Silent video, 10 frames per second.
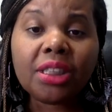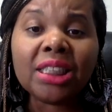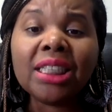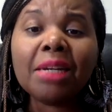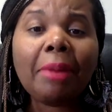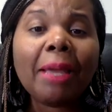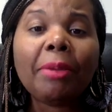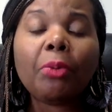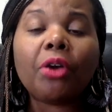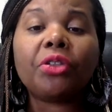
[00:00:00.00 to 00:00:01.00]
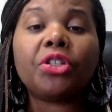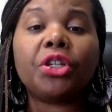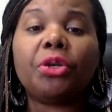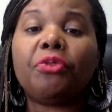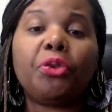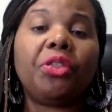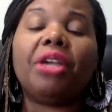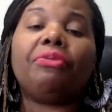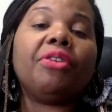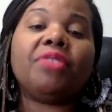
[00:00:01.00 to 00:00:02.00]
And it might be worth it to you if you think
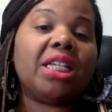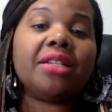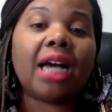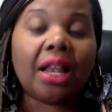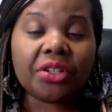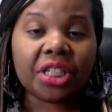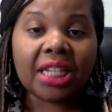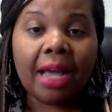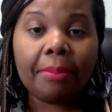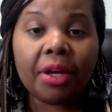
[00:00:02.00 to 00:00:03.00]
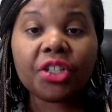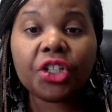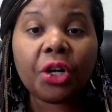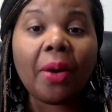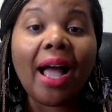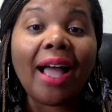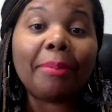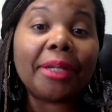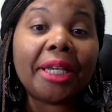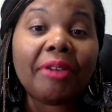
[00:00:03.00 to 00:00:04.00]
$15 is not much. You know, I
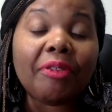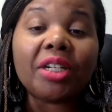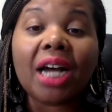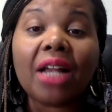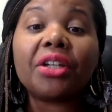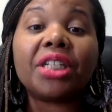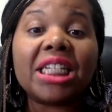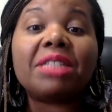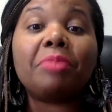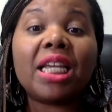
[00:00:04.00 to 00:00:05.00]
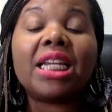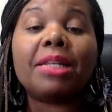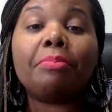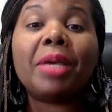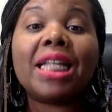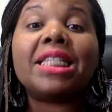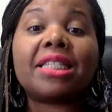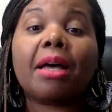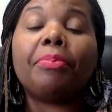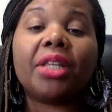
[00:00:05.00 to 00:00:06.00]
believe every dollar means
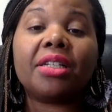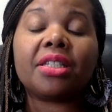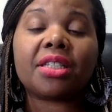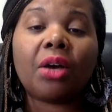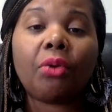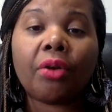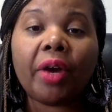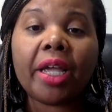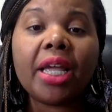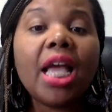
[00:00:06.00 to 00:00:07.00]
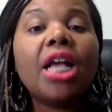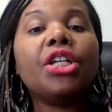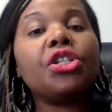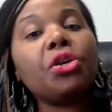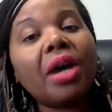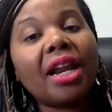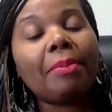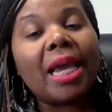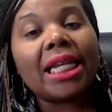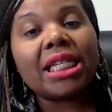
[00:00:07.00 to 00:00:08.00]
something to someone, right? So you got to
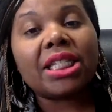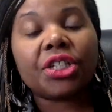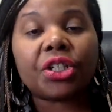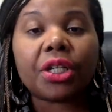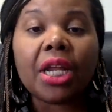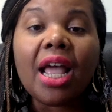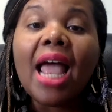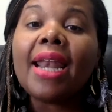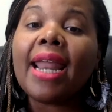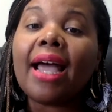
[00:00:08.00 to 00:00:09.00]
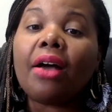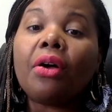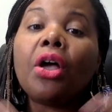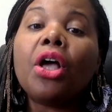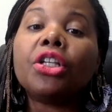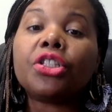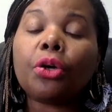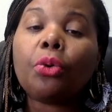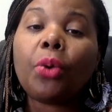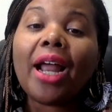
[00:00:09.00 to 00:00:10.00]
make a decision. Now,
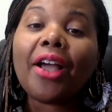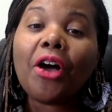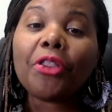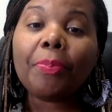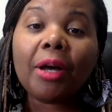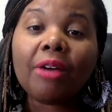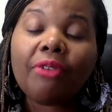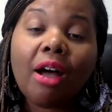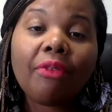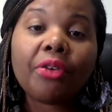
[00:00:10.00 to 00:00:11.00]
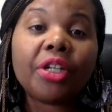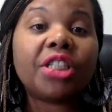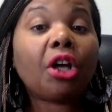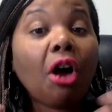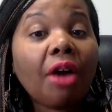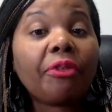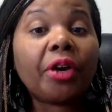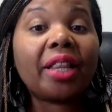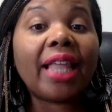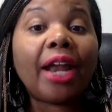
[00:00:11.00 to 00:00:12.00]
so what I call the puff offer is
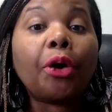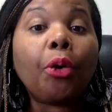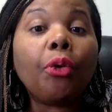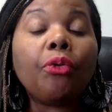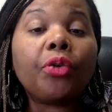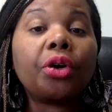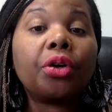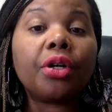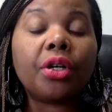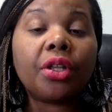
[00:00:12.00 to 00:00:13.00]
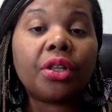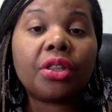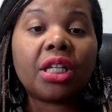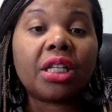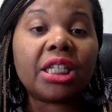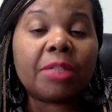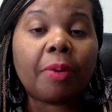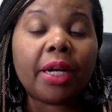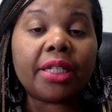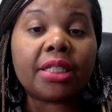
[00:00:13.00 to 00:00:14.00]
offering that over the list
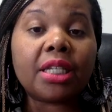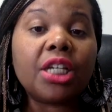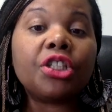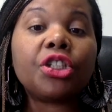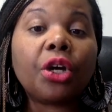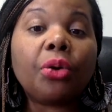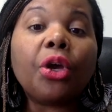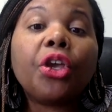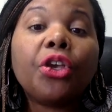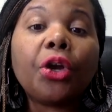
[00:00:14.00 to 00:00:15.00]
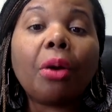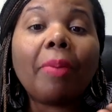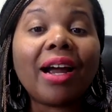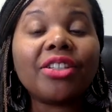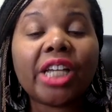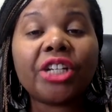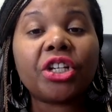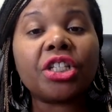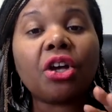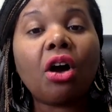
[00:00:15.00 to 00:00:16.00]
price. So your buyer's agent
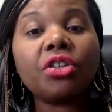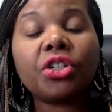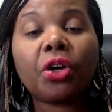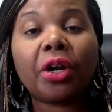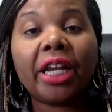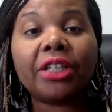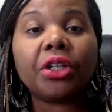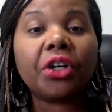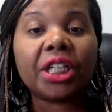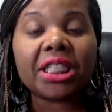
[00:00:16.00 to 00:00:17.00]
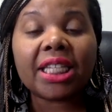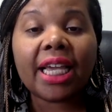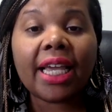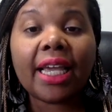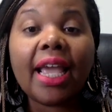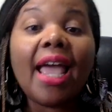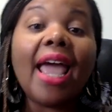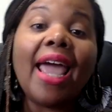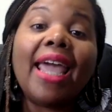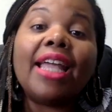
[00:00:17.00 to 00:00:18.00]
is also going to need to look and say,
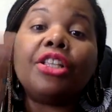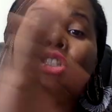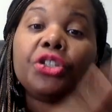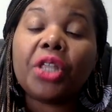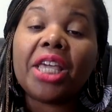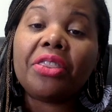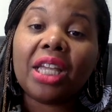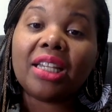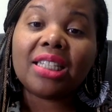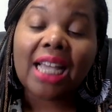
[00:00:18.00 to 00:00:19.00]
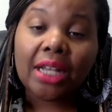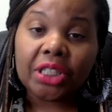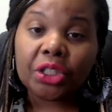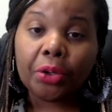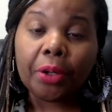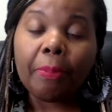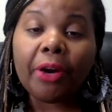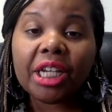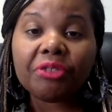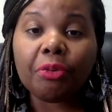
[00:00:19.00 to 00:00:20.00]
hey, do they think this house is going to
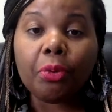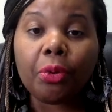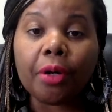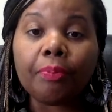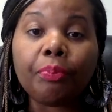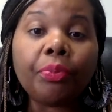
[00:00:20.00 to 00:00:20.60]
appraise for more?